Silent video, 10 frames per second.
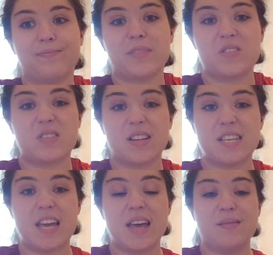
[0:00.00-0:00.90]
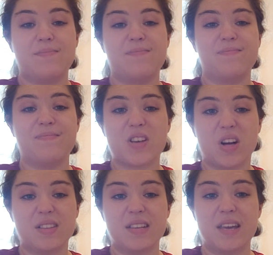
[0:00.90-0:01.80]
studding it,
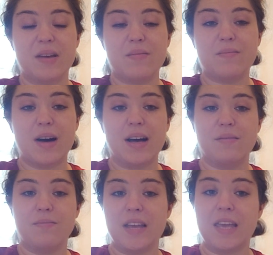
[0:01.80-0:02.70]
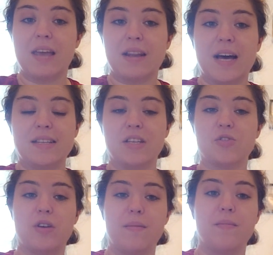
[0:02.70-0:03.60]
cutting it, making and adding
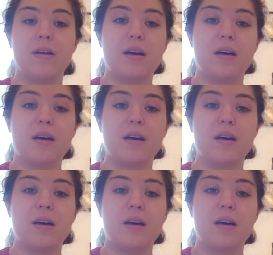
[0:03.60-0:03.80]
trim.